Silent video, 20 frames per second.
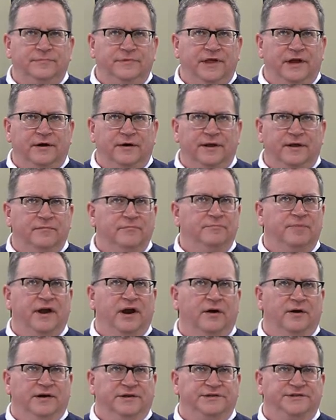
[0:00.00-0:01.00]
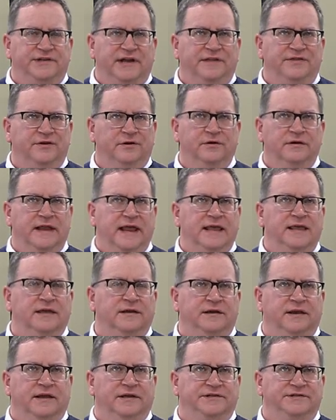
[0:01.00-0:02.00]
They're embarrassed at their
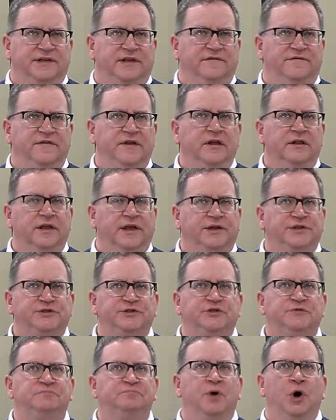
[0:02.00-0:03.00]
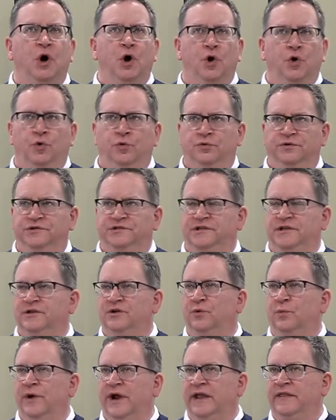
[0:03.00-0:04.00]
nakedness. They feel exposed
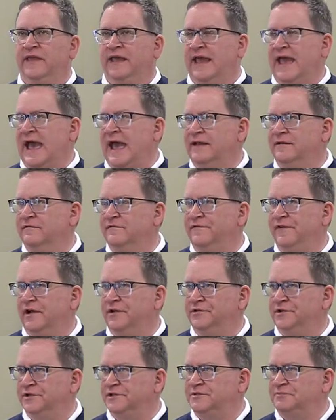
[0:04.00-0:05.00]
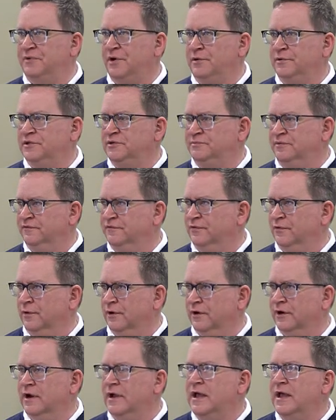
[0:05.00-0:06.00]
in a way they hadn't felt exposed
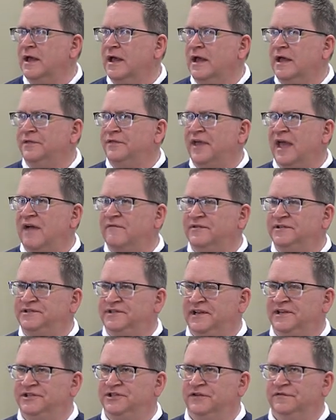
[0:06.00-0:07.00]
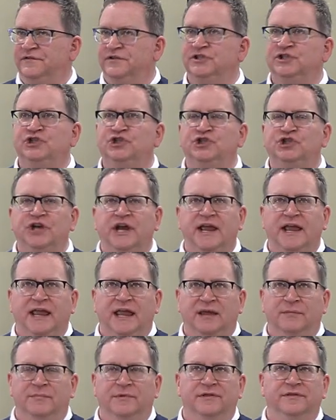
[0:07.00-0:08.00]
before. They have a sense of
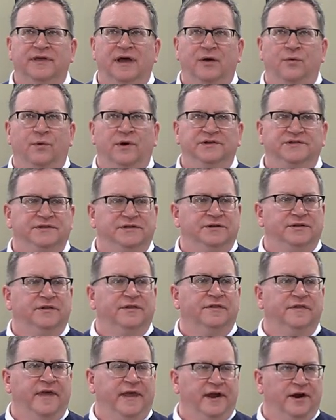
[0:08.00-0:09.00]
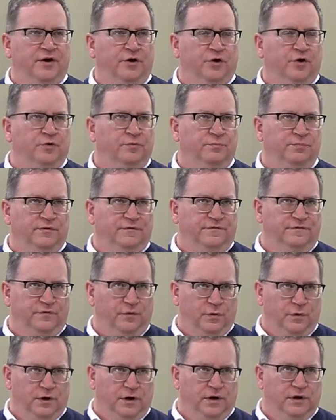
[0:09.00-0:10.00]
shame that wasn't there
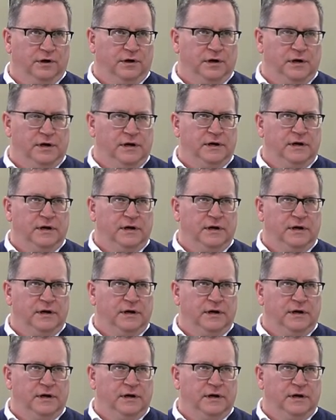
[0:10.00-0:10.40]
before.